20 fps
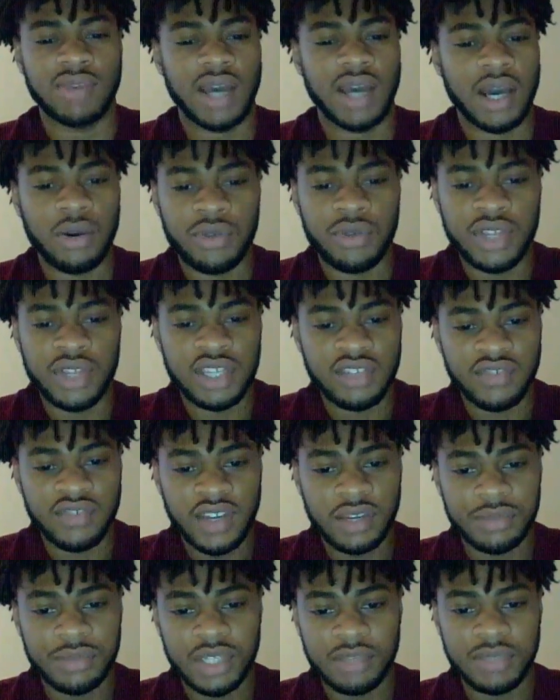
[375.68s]
how will they
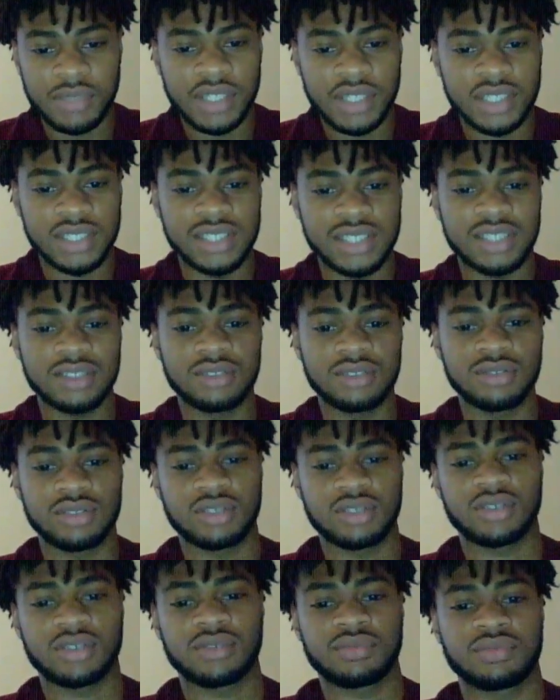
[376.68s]
develop the ability to do
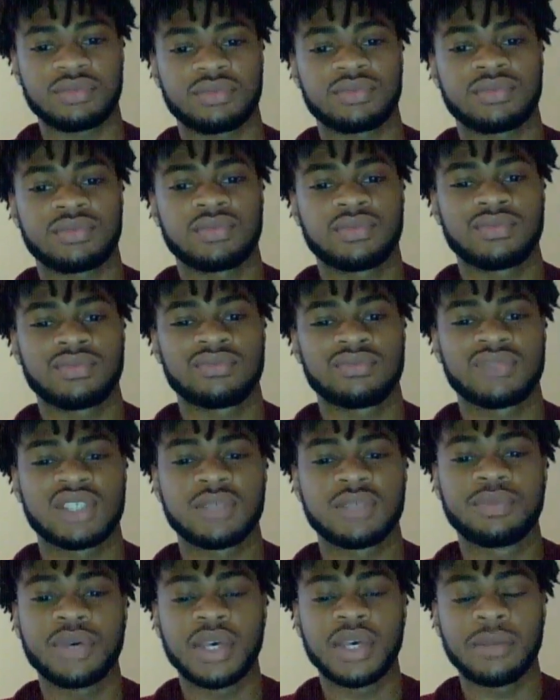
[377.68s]
so?
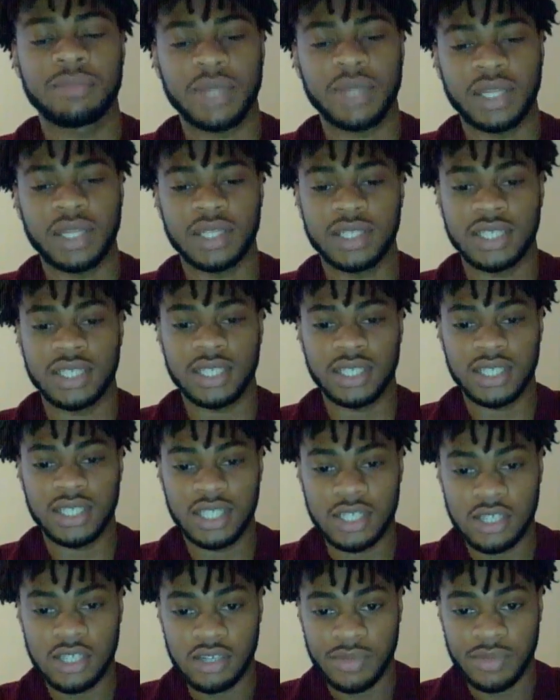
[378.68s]
To put it bluntly,
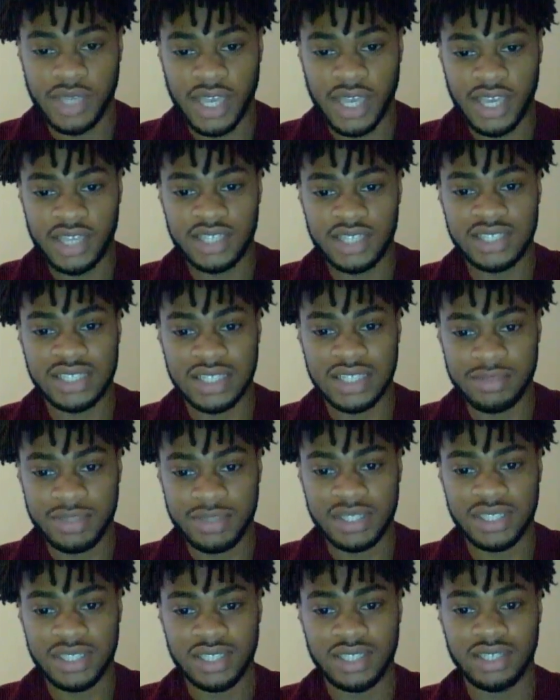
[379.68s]
economic aid is
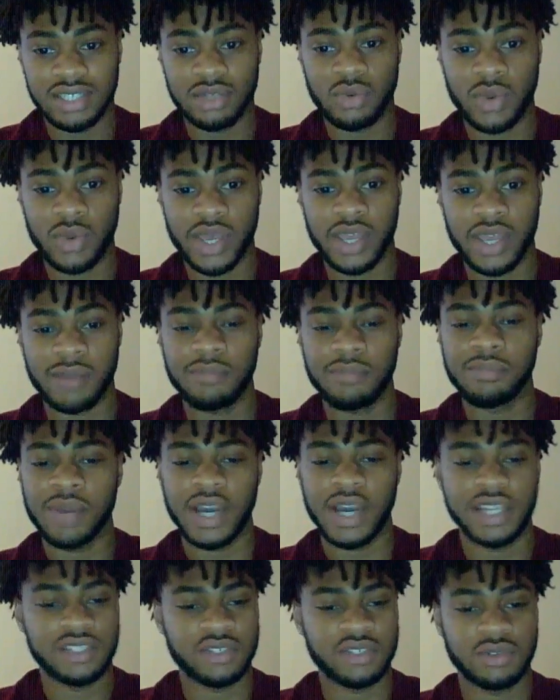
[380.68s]
limited in a way
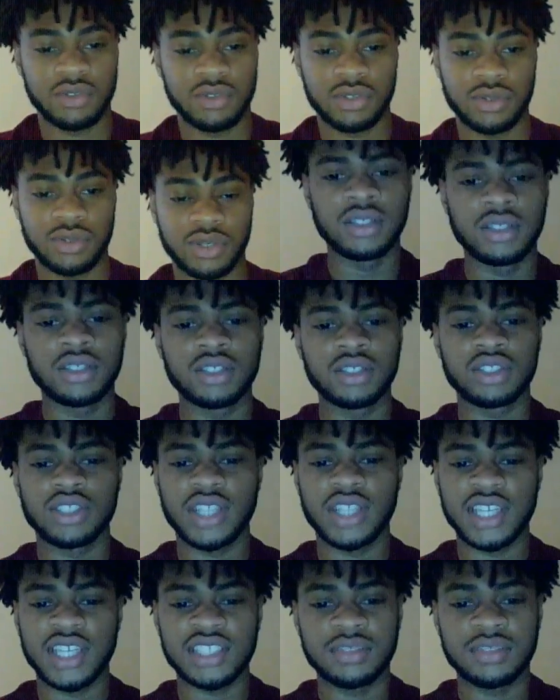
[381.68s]
by its own doing.
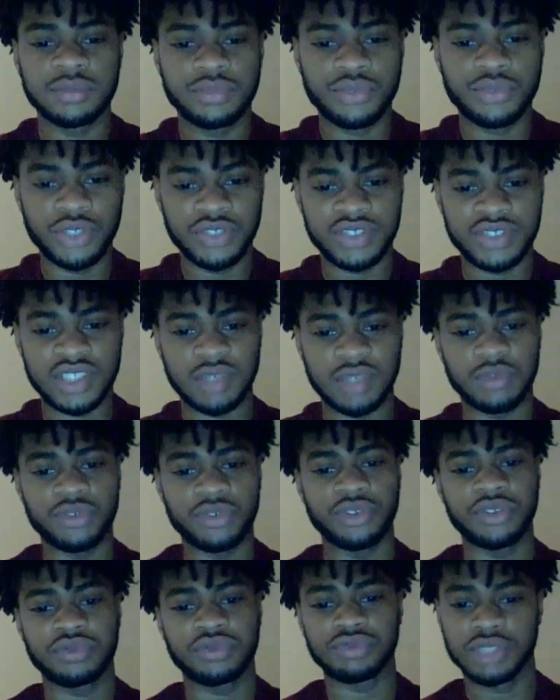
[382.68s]
So that's a brief
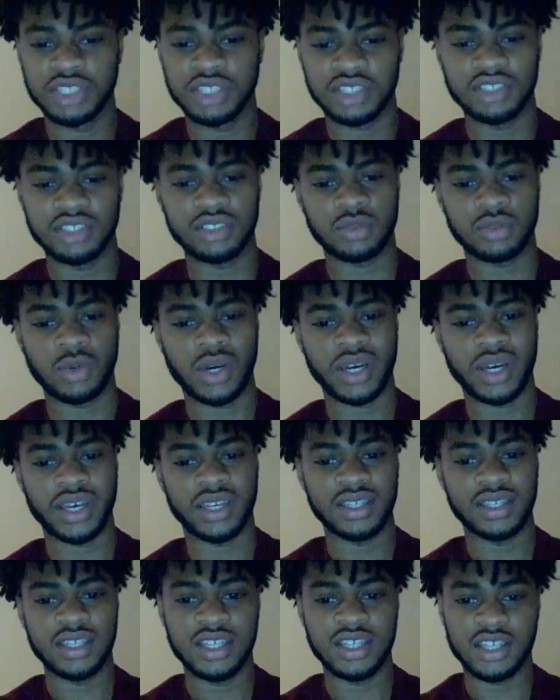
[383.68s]
summary of reasons
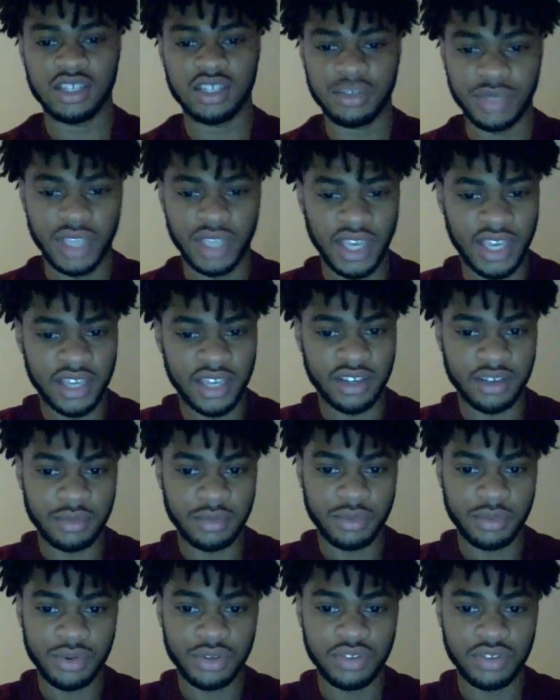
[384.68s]
why economic aid
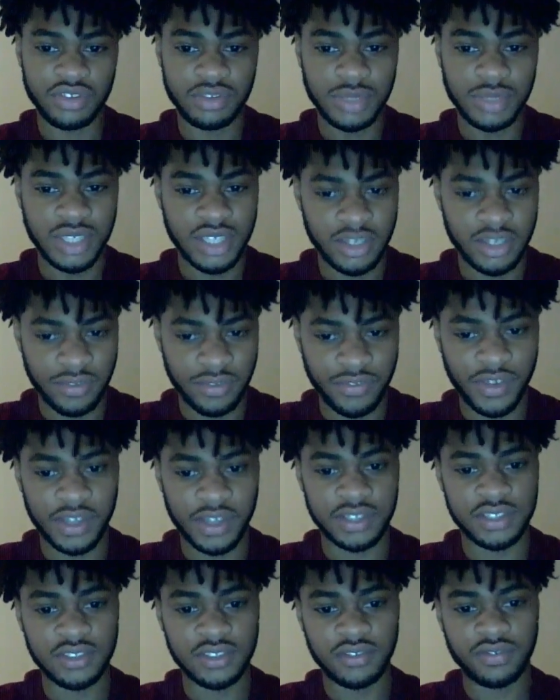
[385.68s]
can prove to be
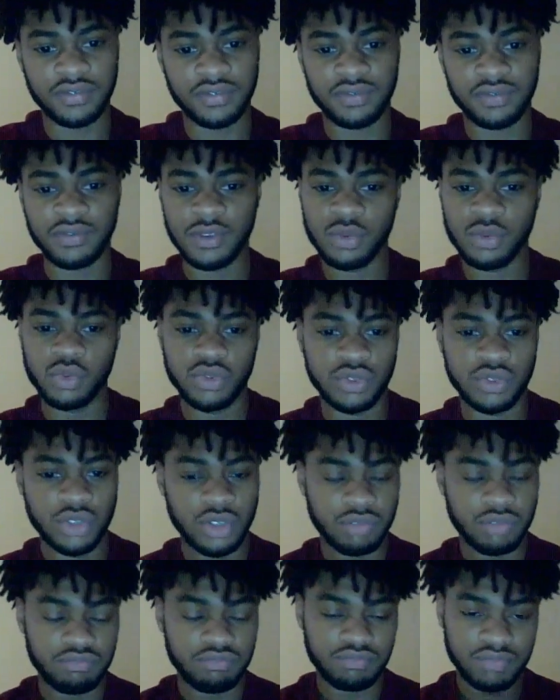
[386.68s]
ineffective. We've
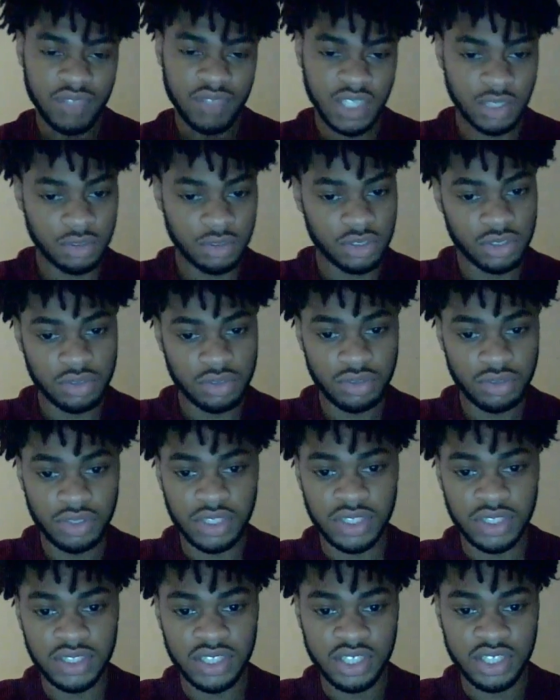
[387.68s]
got
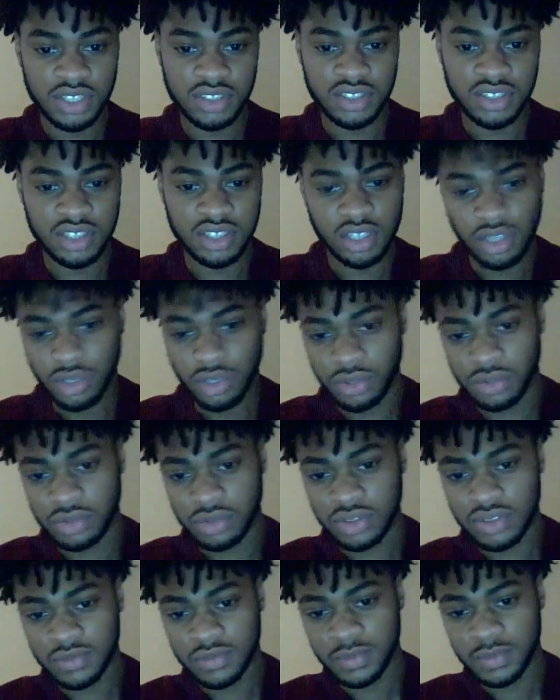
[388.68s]
ill-suited conditions to
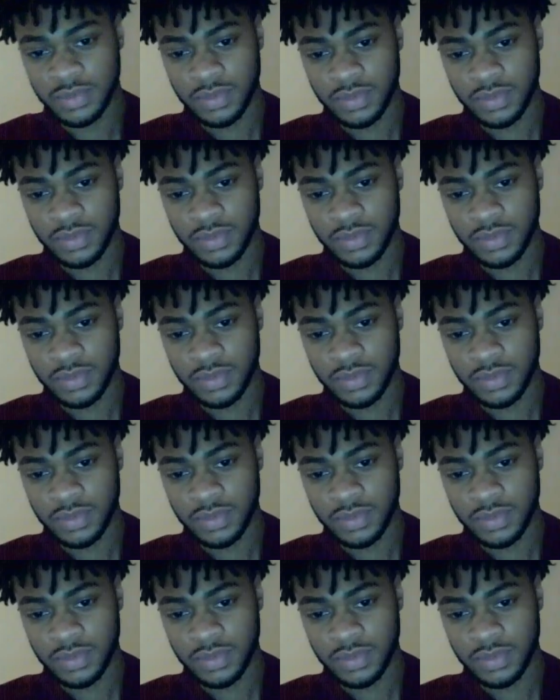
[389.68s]
loans,